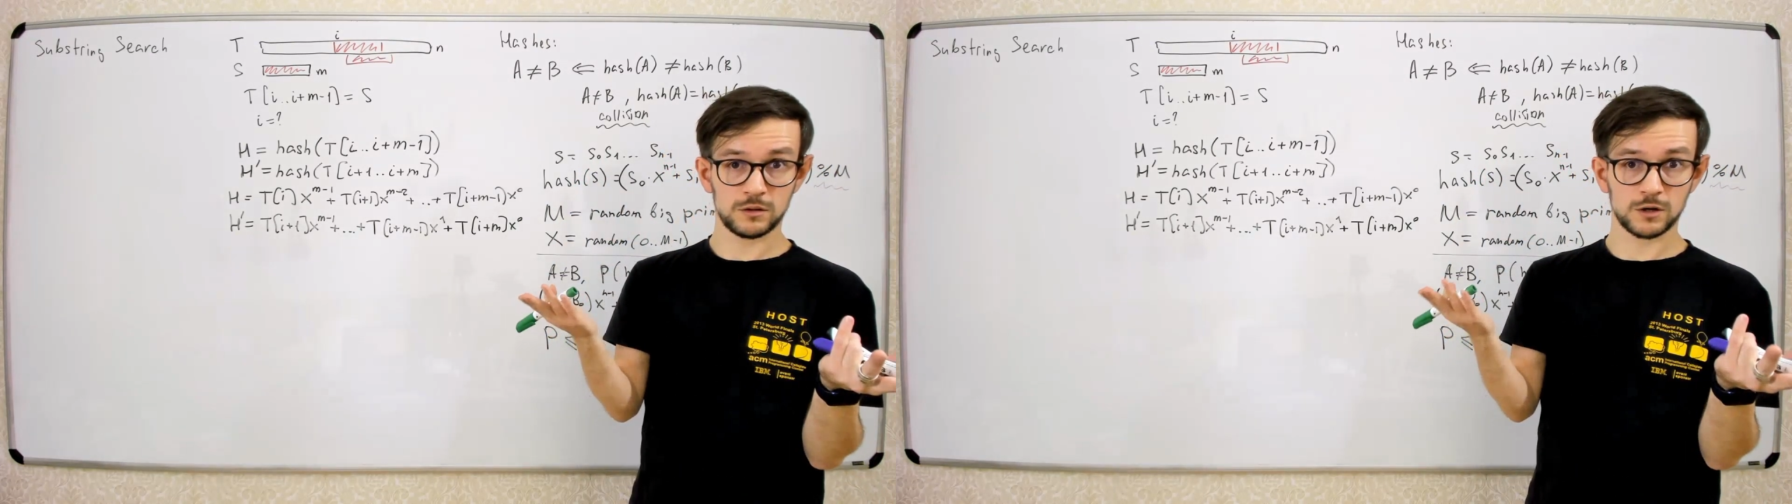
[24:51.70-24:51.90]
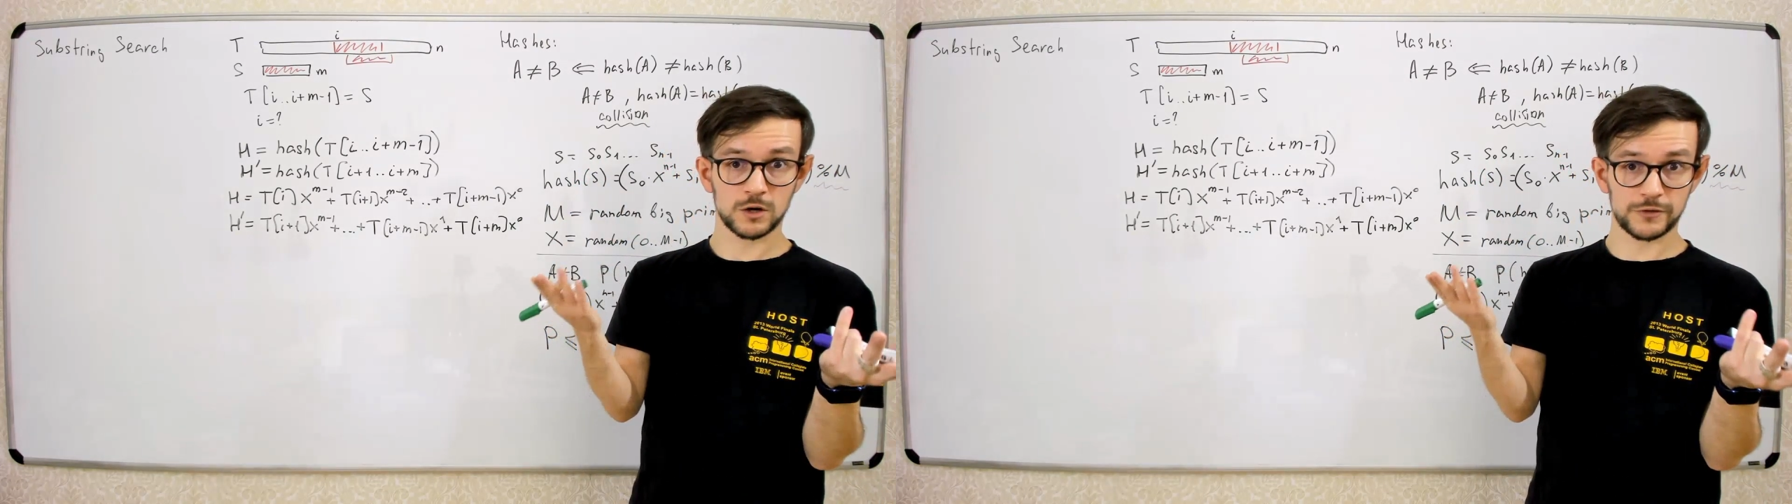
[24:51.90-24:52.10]

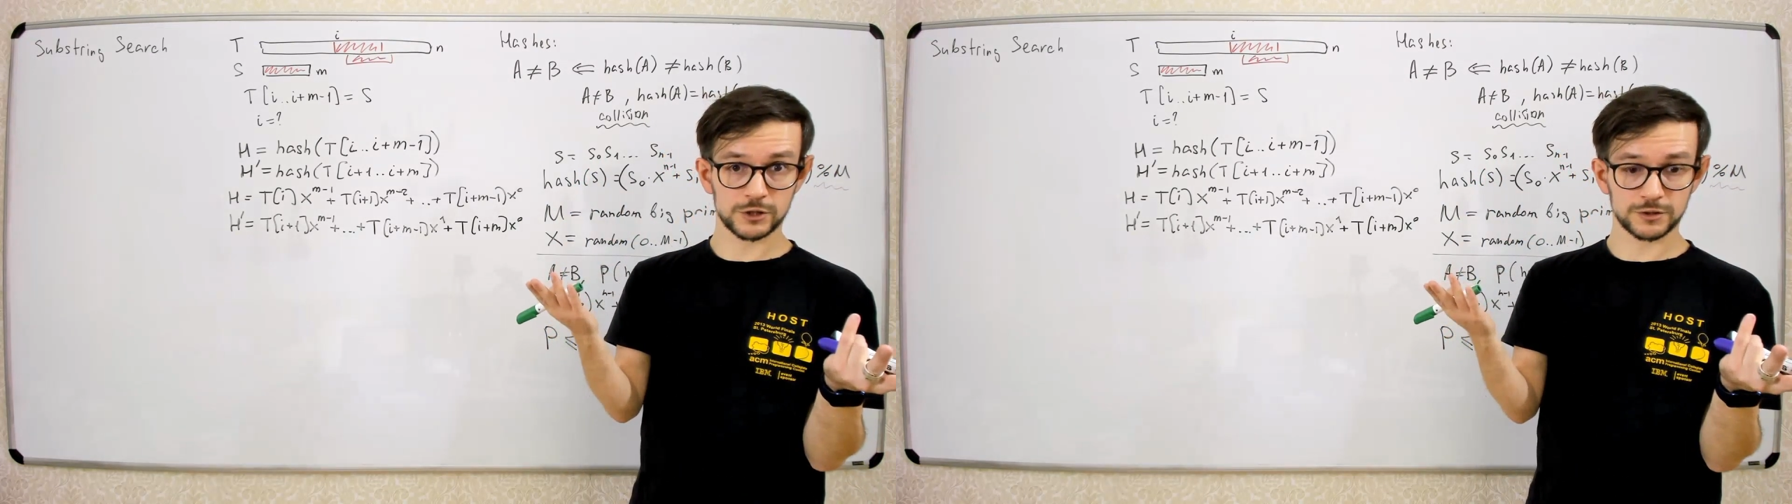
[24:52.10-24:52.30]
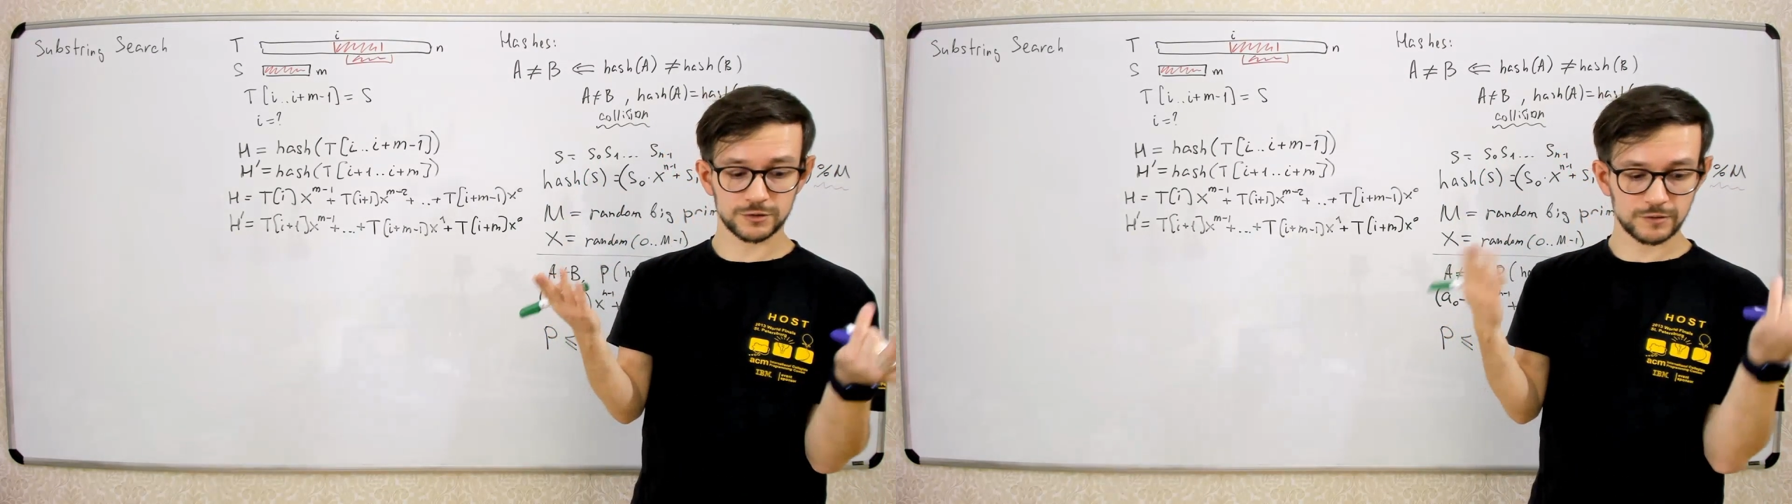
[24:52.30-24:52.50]

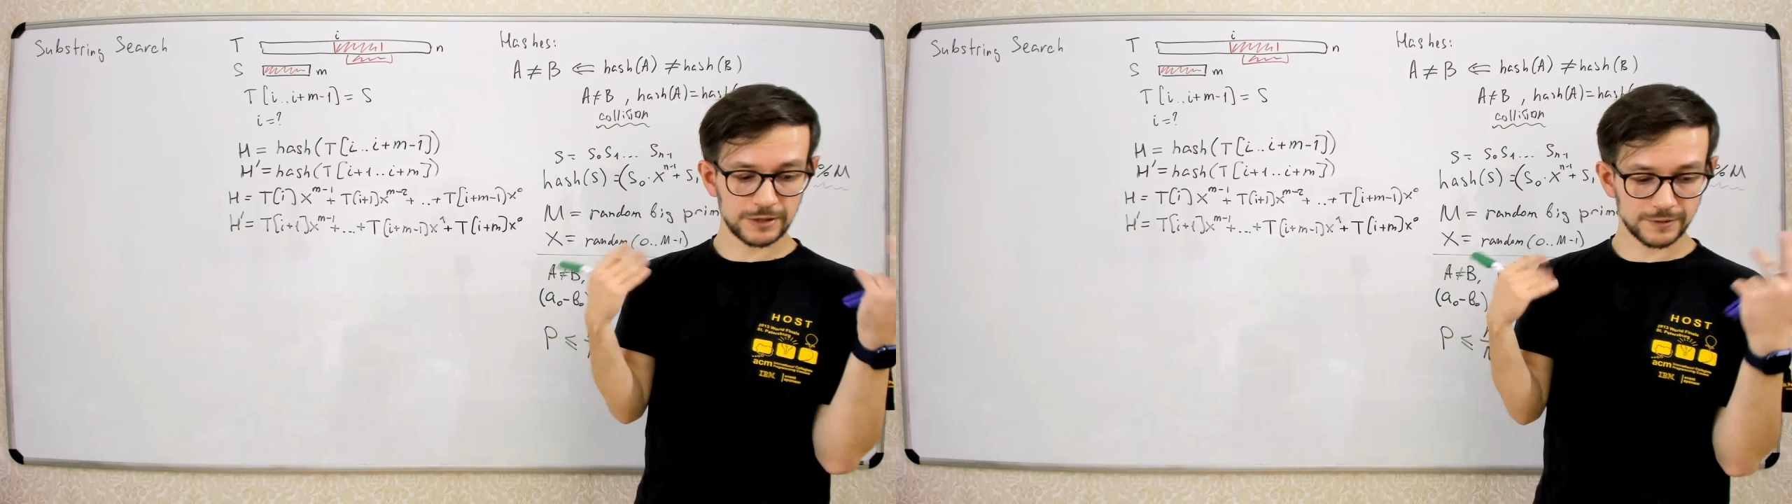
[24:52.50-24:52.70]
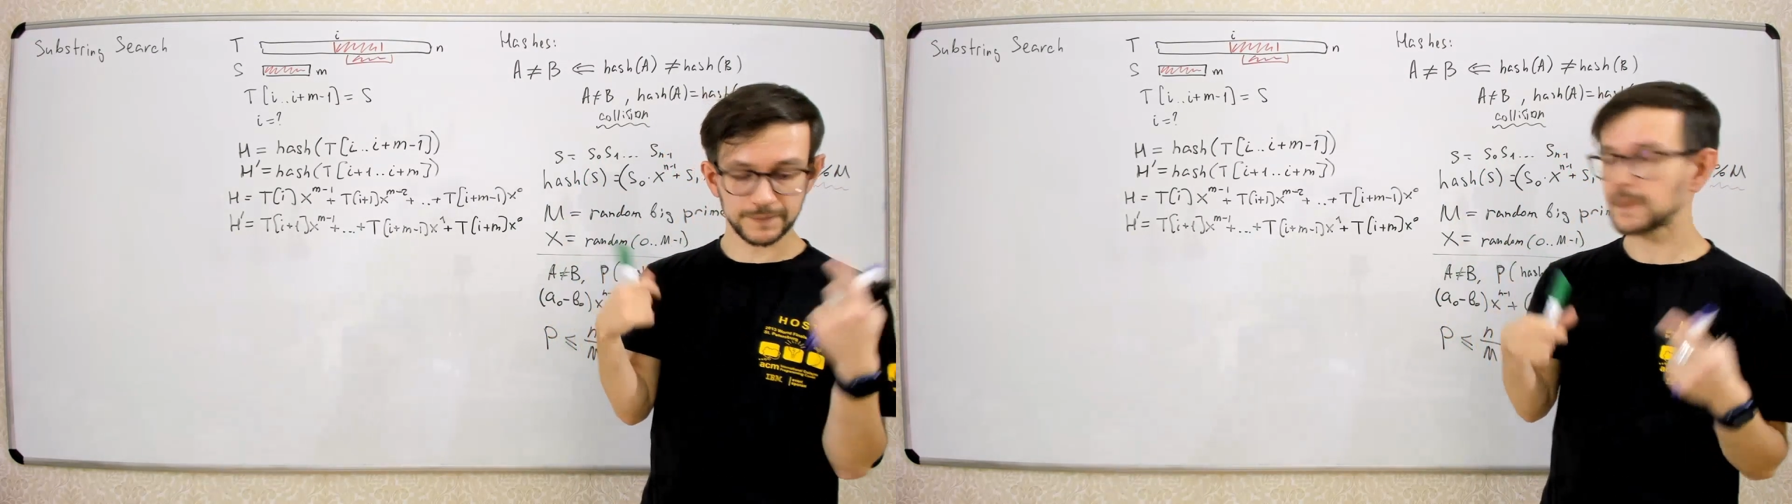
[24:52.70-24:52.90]
coefficients,
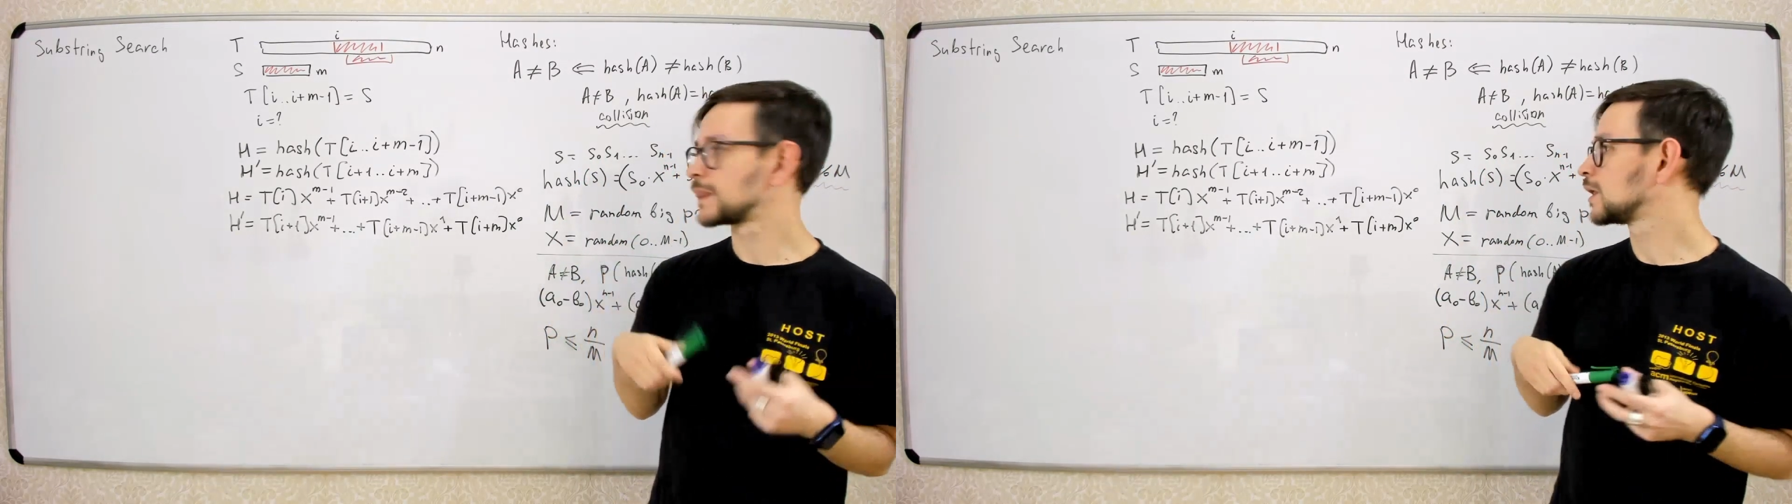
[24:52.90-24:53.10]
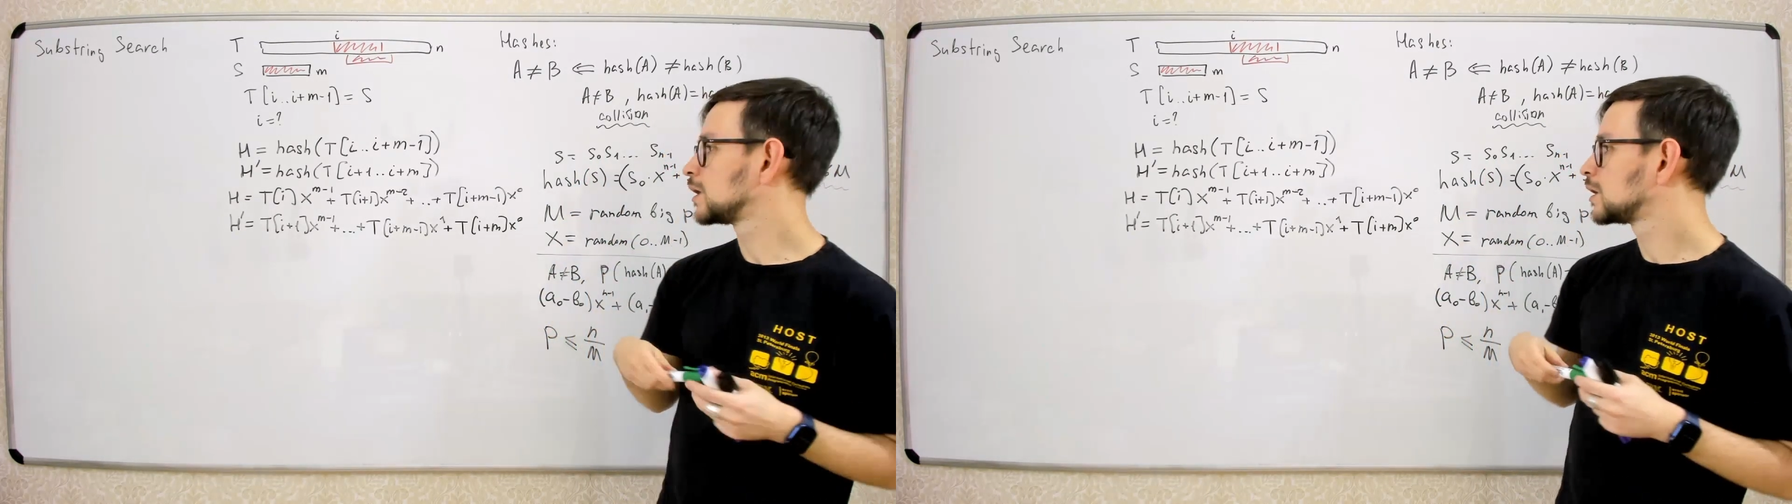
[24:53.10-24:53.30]
right?
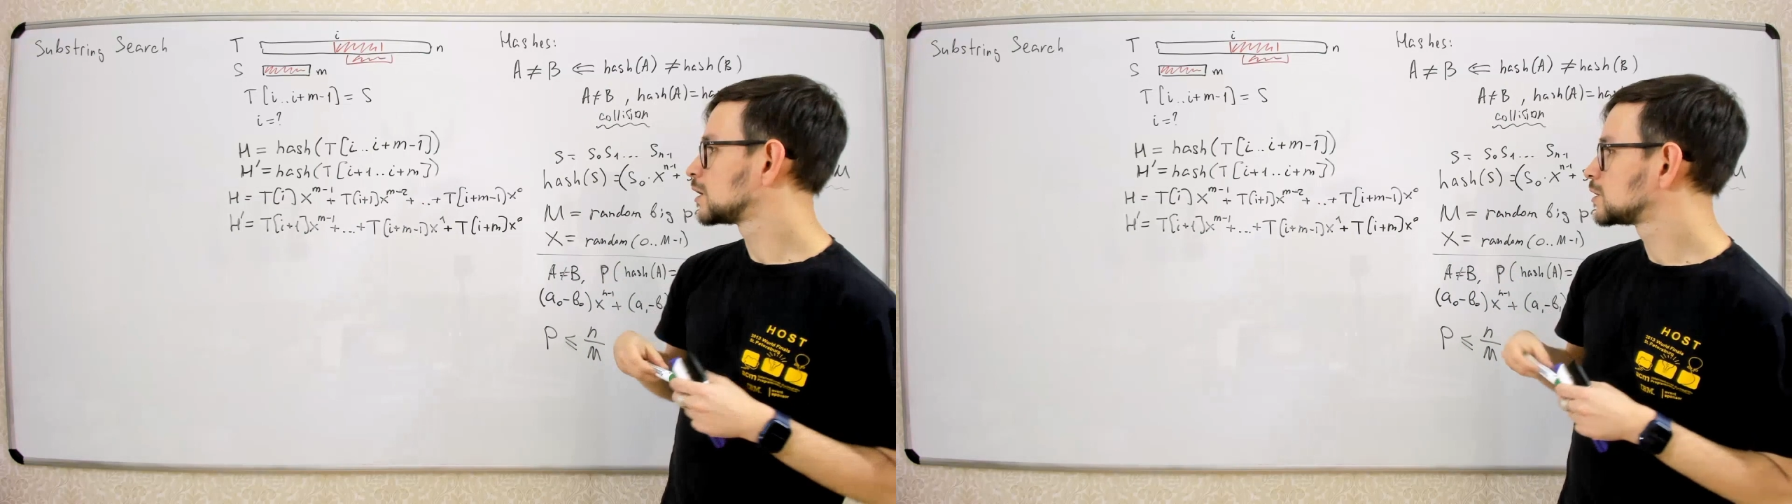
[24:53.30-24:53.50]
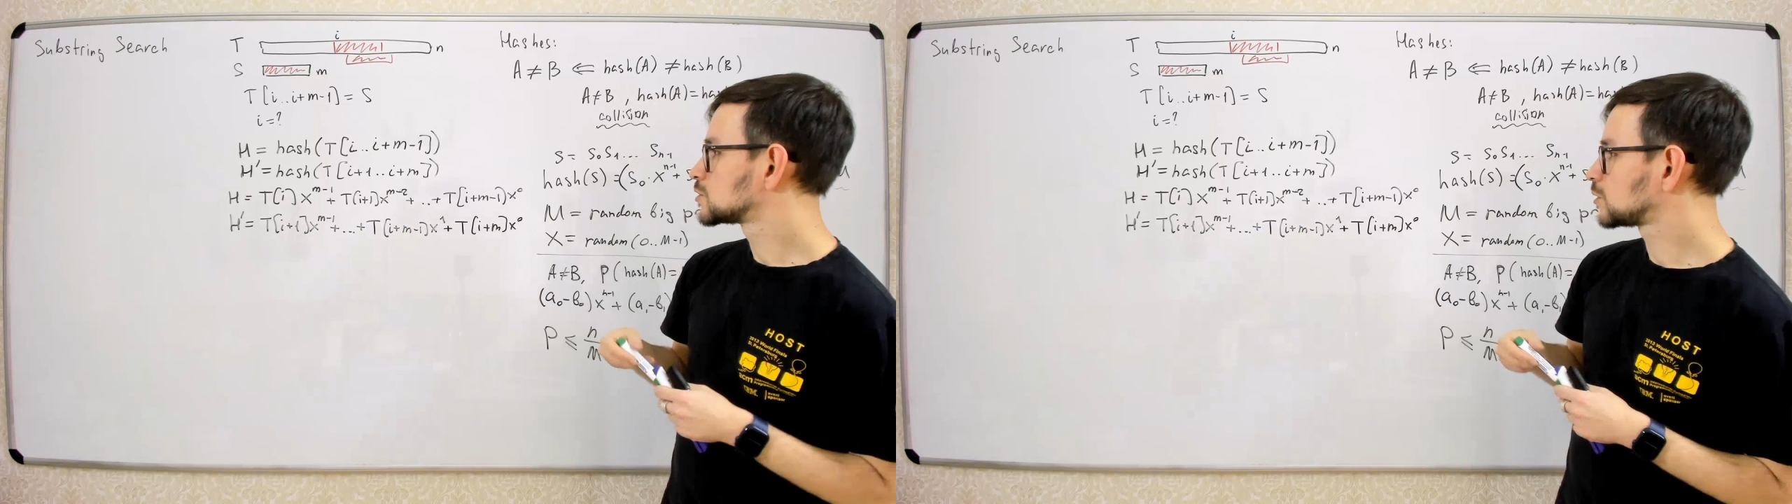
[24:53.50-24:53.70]
So